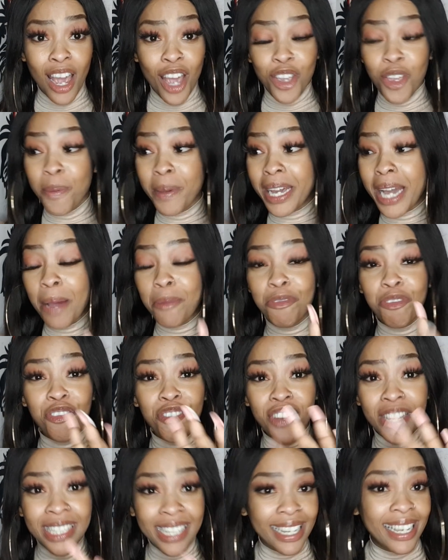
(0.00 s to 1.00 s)
You become
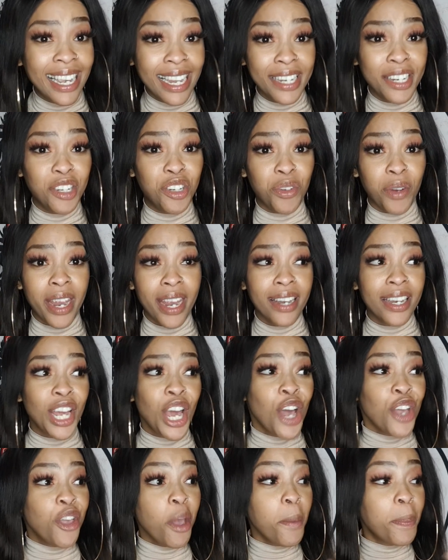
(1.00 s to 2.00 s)
physically drained.
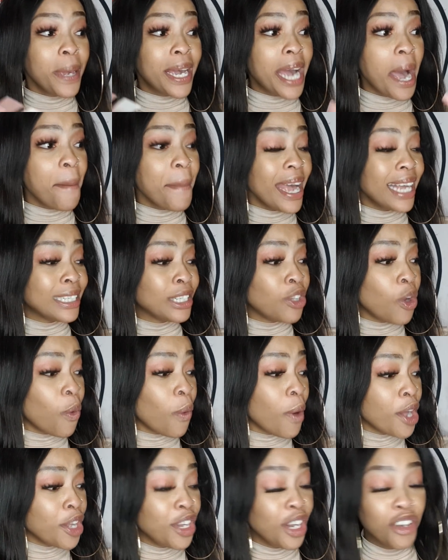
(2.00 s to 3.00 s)
You become as
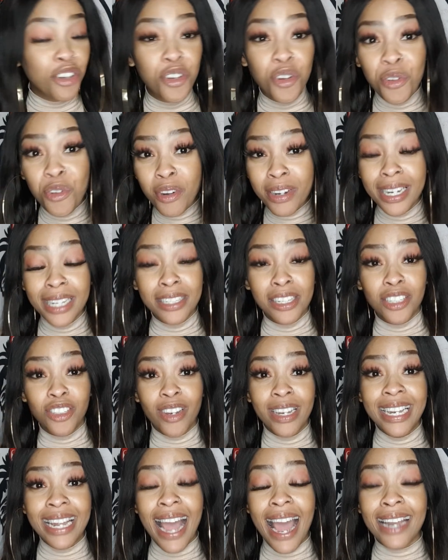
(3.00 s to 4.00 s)
though you do not
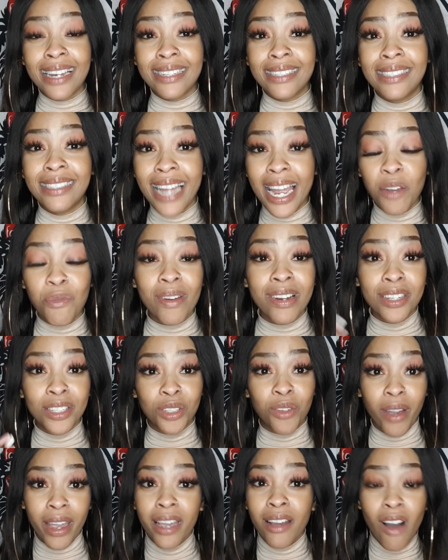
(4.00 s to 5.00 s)
necessarily understand what is
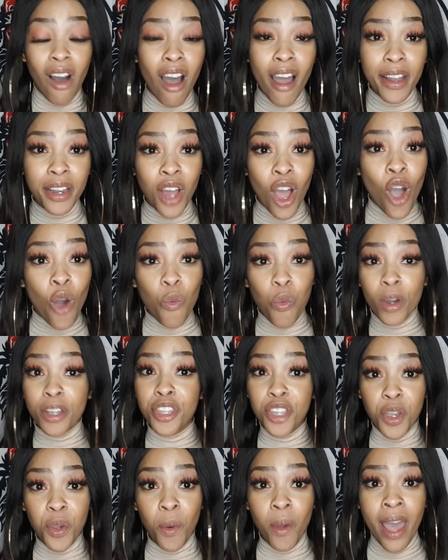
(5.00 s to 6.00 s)
going on with
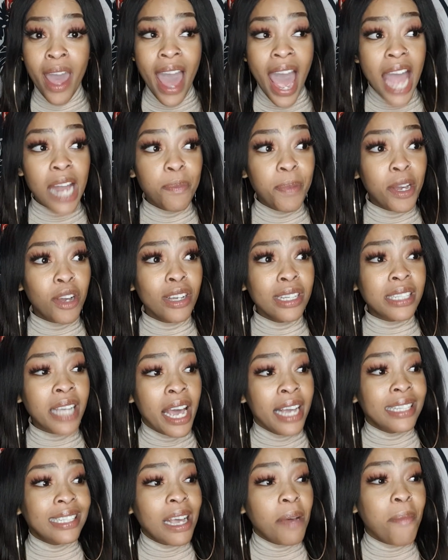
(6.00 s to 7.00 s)
you. And because
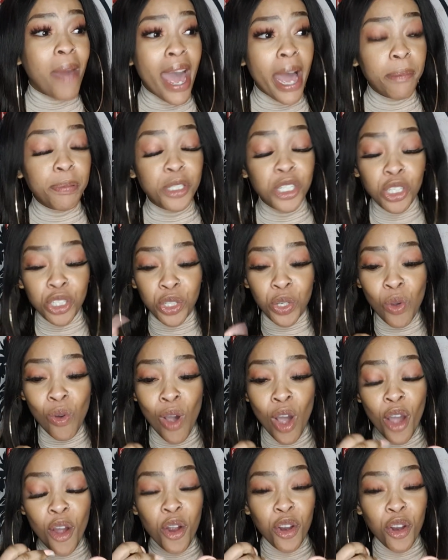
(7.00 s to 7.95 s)
some apps you too,